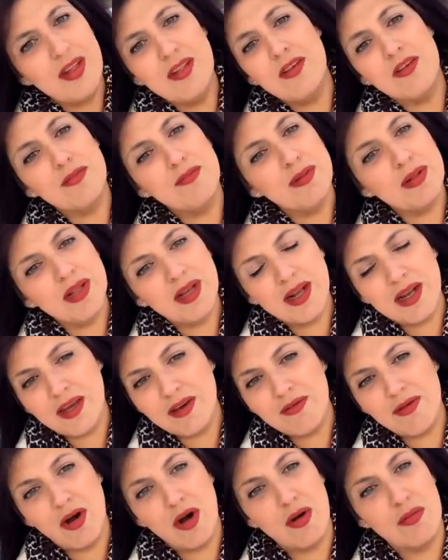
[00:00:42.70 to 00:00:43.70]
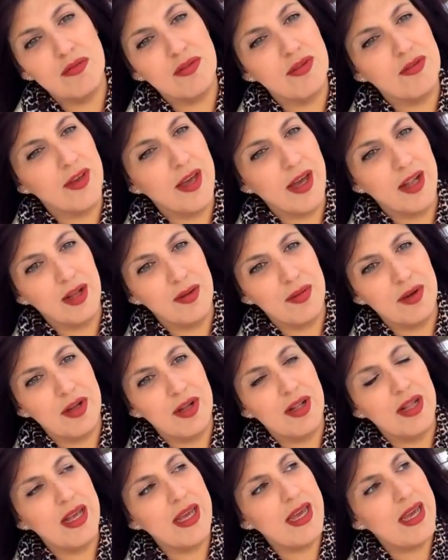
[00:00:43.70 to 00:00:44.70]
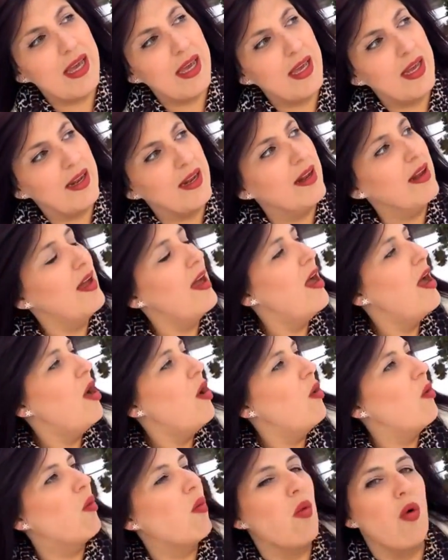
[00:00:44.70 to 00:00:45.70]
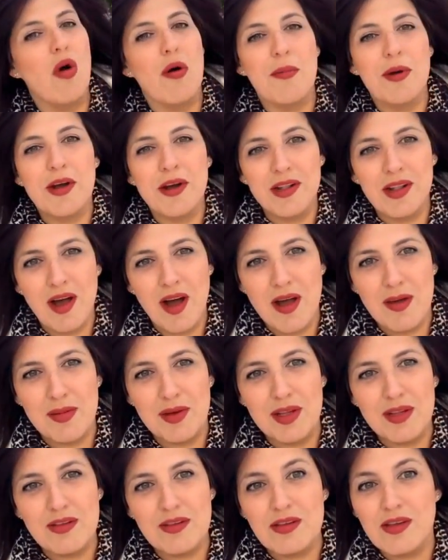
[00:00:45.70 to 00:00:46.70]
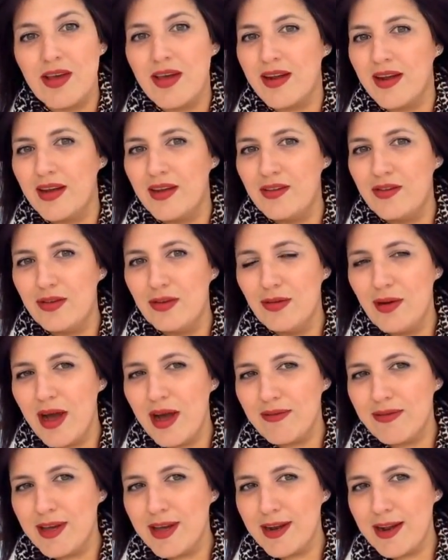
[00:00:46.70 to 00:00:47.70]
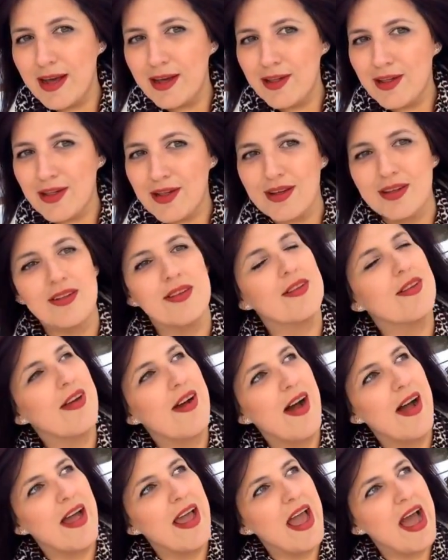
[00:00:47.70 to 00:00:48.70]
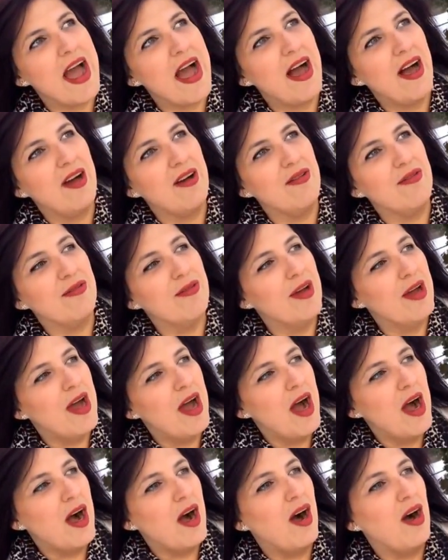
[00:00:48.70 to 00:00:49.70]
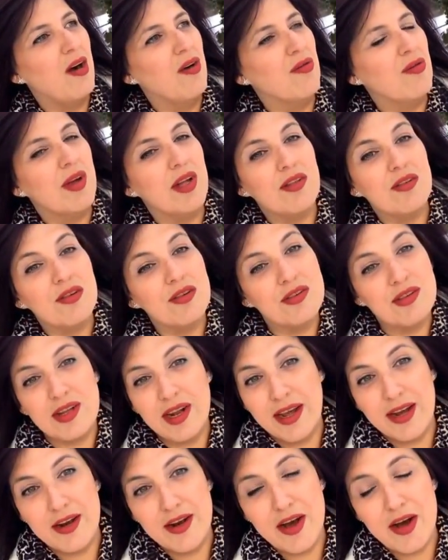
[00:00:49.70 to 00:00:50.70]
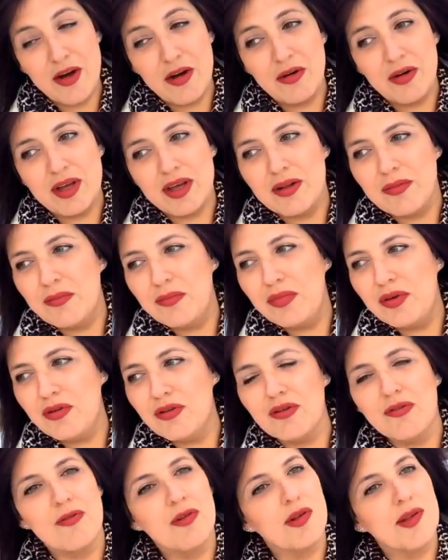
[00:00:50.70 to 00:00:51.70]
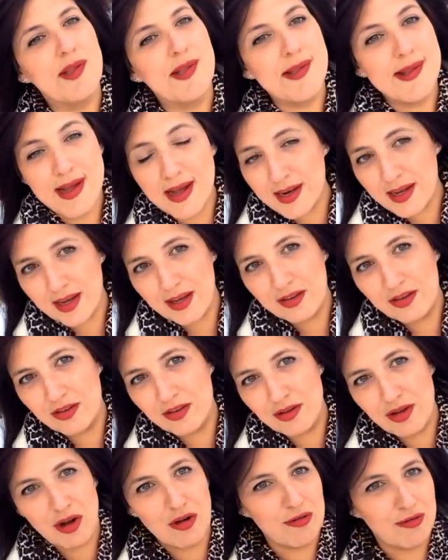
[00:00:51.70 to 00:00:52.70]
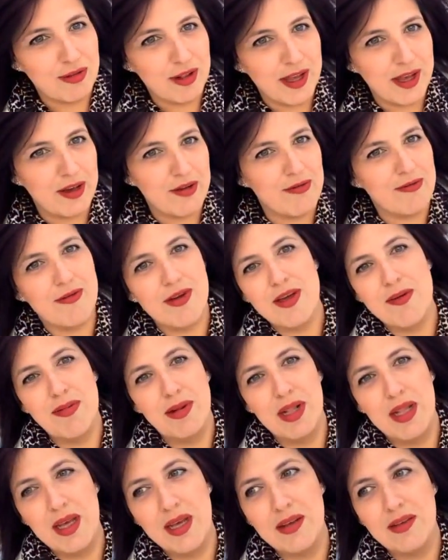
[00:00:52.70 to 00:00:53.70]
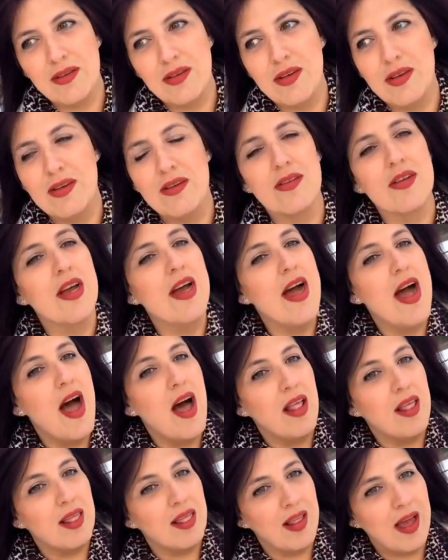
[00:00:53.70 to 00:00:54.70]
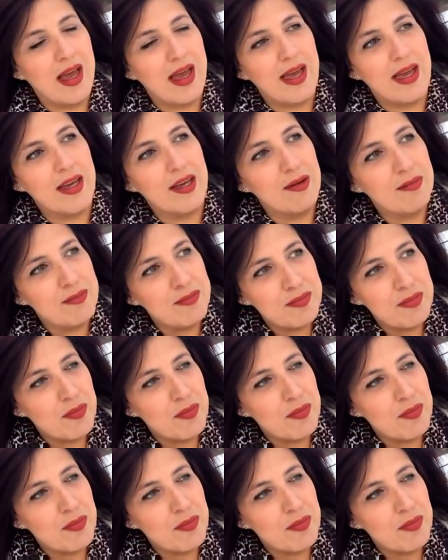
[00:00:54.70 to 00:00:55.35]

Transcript: There's plenty of homes available in warmer climates, and I do have connections. I have realtors that I know in beautiful, sunny, snowflake-free places like